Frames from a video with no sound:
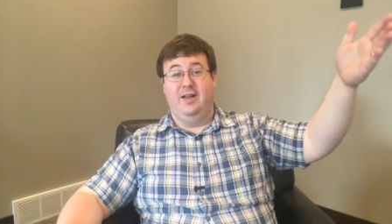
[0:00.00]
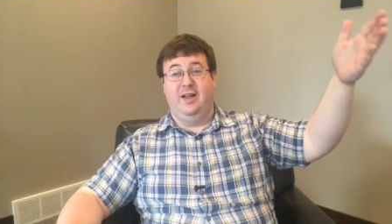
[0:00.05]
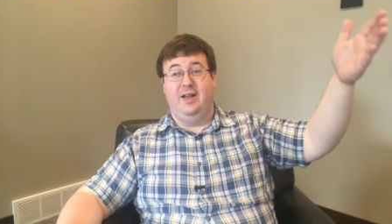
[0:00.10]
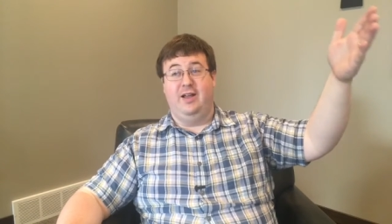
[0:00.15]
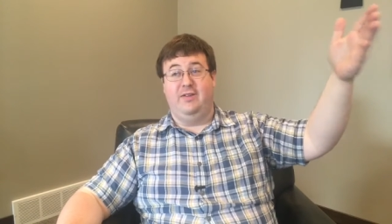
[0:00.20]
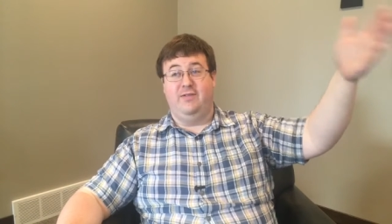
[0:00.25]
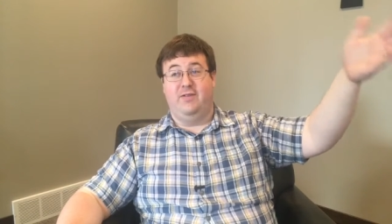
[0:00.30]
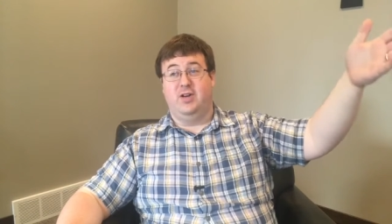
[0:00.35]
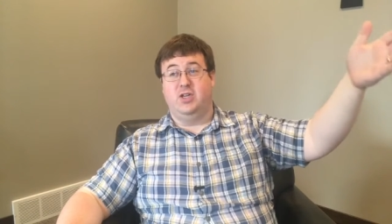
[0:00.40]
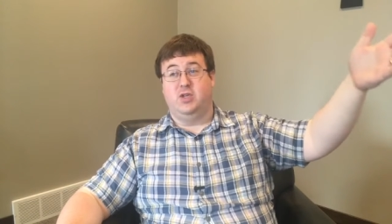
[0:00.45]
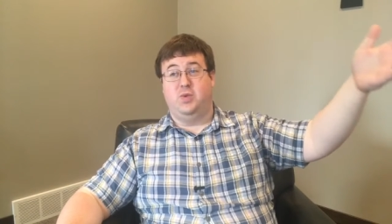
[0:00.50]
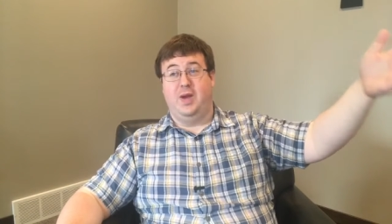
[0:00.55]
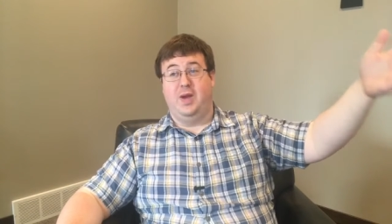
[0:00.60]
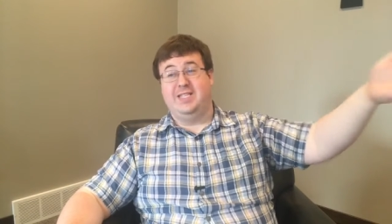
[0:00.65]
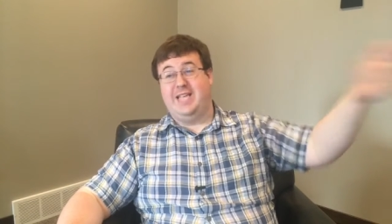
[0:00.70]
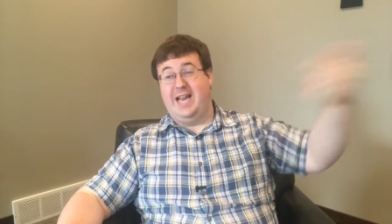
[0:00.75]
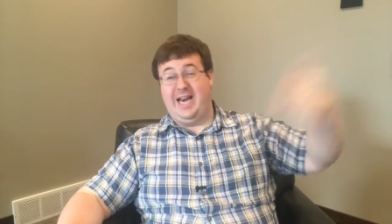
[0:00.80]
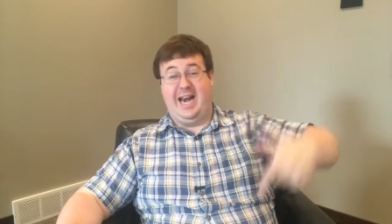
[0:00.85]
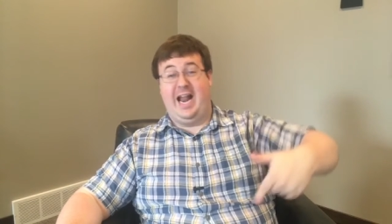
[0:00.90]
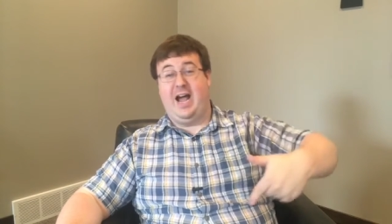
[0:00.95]
in various
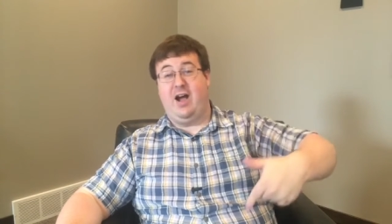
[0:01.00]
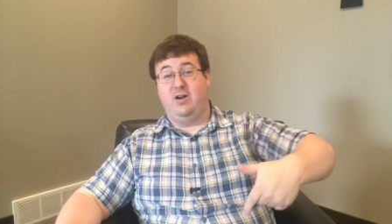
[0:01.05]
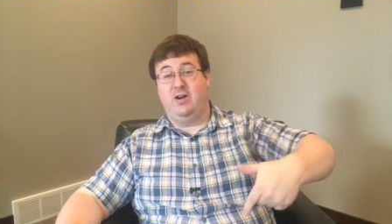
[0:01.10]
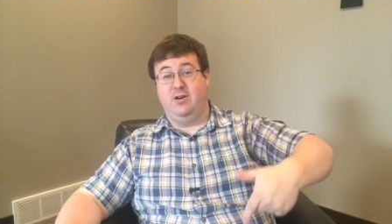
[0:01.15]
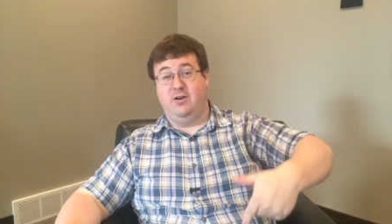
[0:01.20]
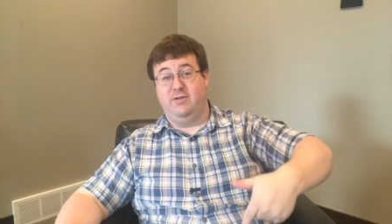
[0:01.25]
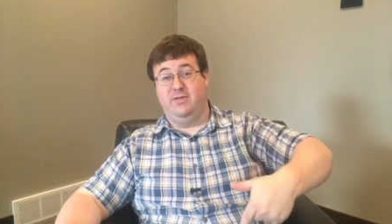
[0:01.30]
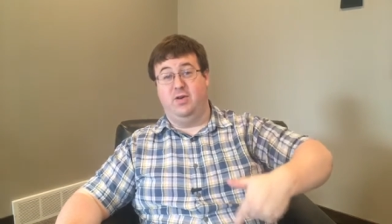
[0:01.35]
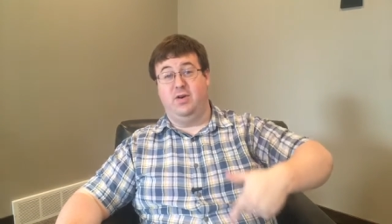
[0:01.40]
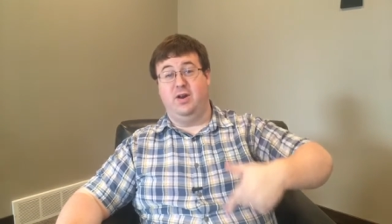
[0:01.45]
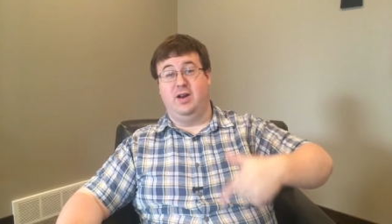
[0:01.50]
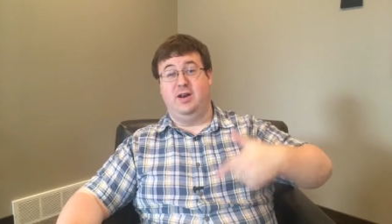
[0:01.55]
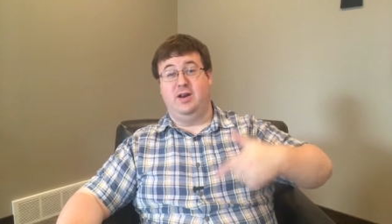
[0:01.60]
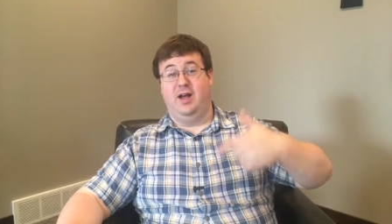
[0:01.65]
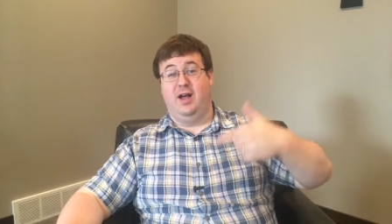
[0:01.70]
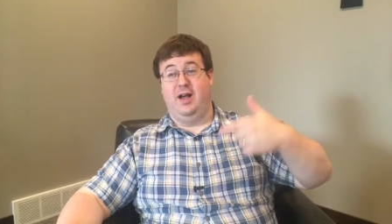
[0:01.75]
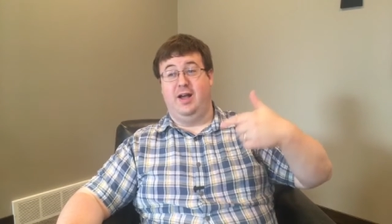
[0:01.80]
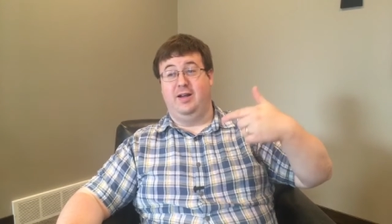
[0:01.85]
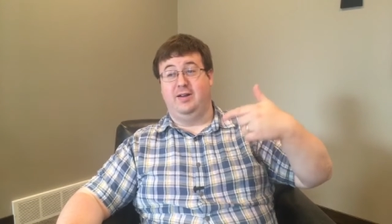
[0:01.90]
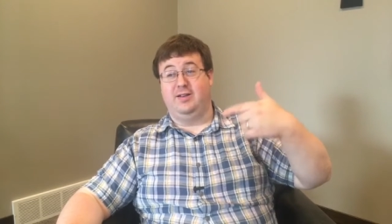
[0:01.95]
ways, and now you're devoted
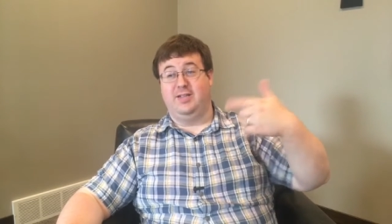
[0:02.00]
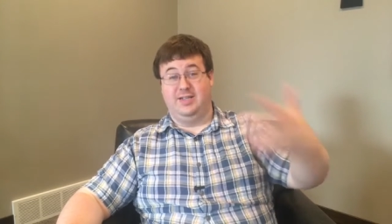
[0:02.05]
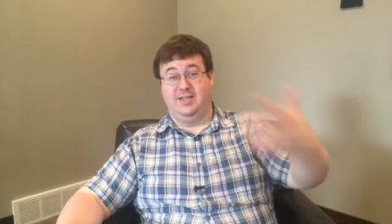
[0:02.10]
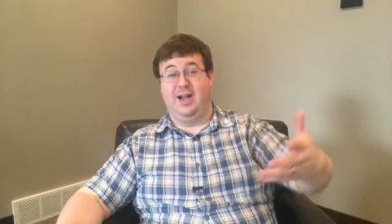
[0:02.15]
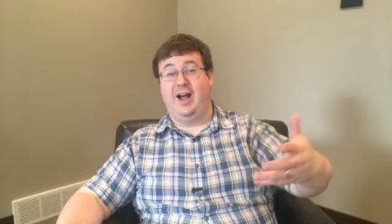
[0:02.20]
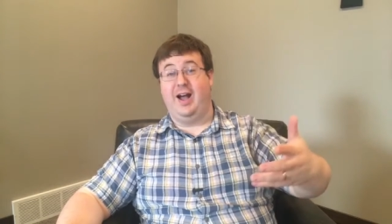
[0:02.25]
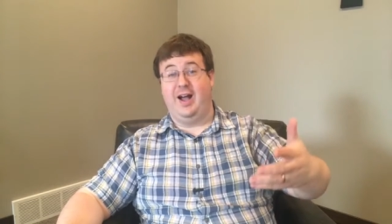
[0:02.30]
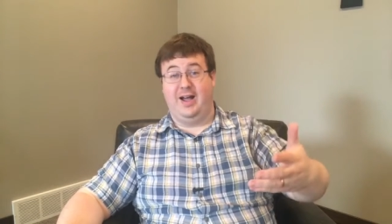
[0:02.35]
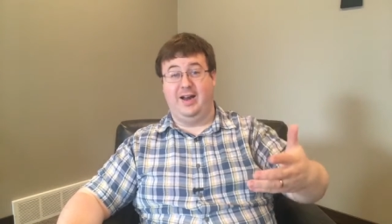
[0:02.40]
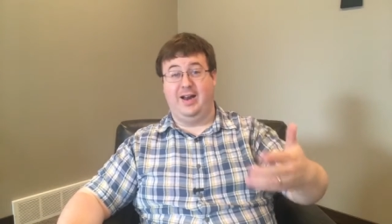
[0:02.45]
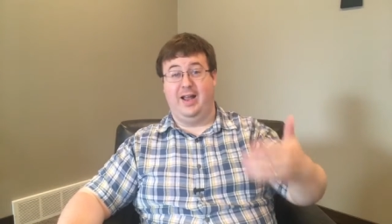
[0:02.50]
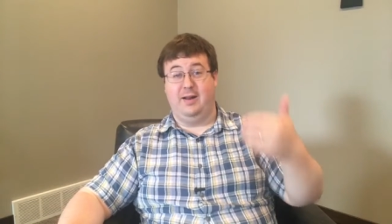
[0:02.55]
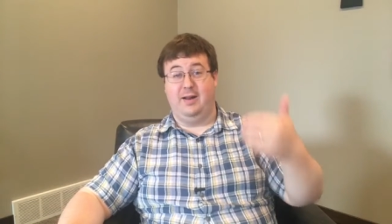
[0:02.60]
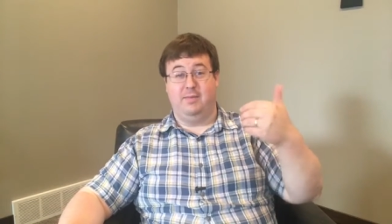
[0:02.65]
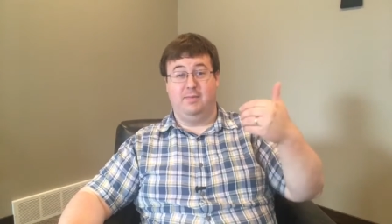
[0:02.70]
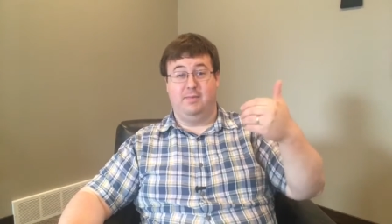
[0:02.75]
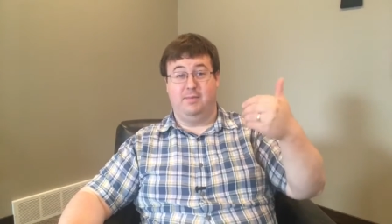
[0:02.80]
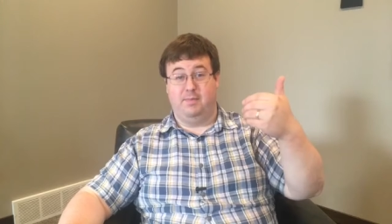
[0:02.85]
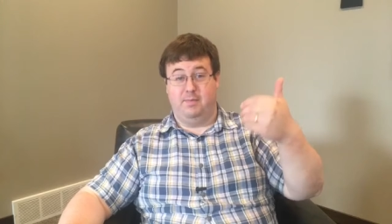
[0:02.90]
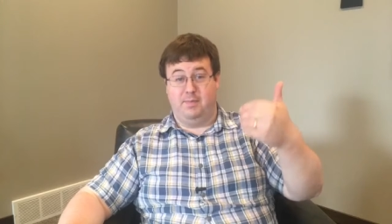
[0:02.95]
uh, to God,
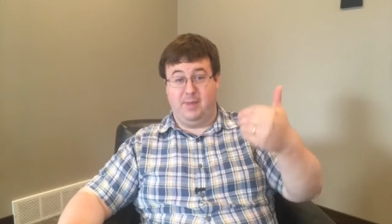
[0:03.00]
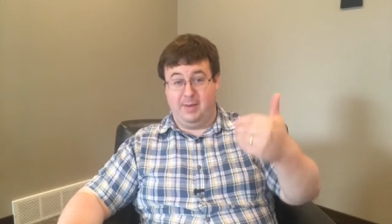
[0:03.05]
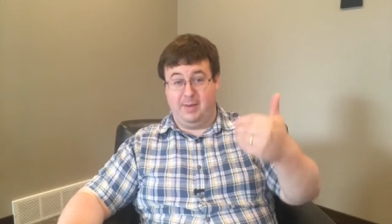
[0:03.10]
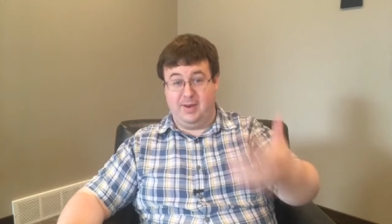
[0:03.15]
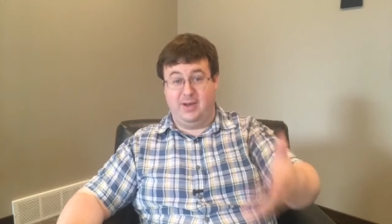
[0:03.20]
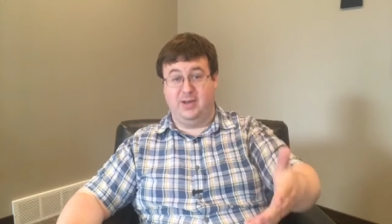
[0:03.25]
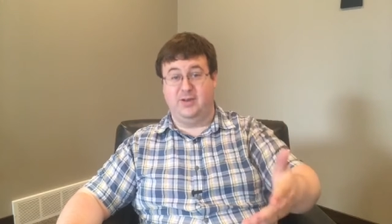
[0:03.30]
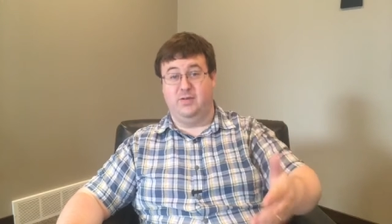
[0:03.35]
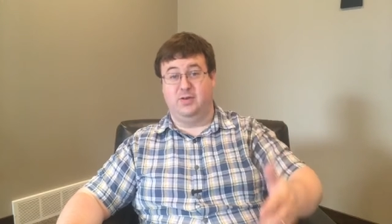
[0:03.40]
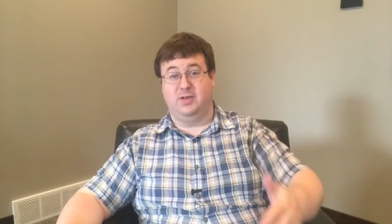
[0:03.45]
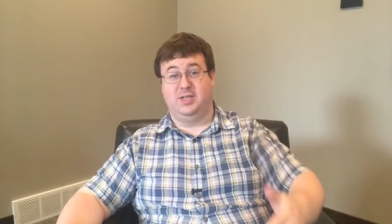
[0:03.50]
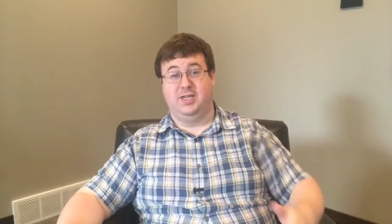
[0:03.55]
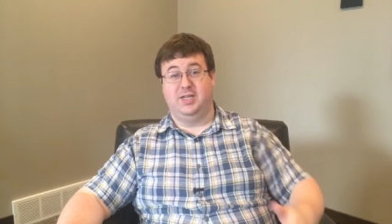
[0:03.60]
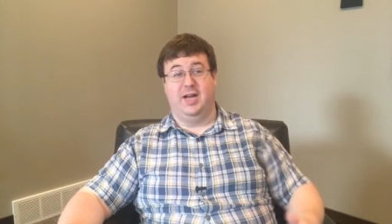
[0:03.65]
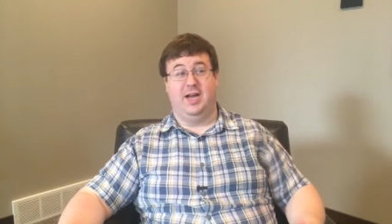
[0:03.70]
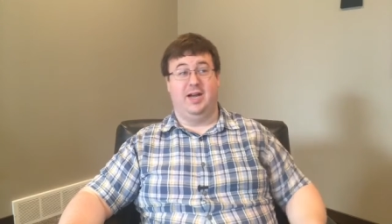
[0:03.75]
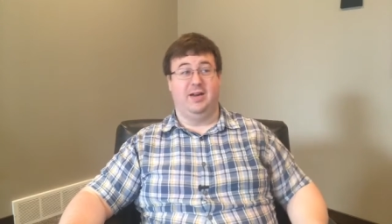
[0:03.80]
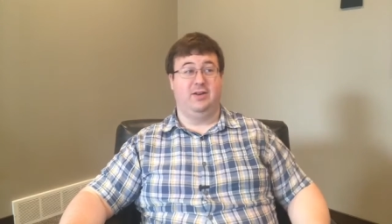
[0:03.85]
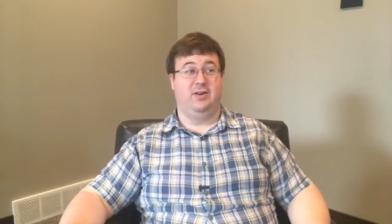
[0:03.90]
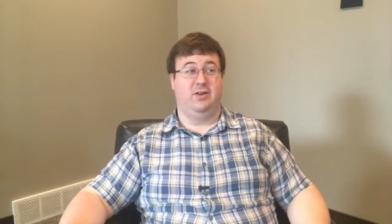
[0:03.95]
and by being devoted to God,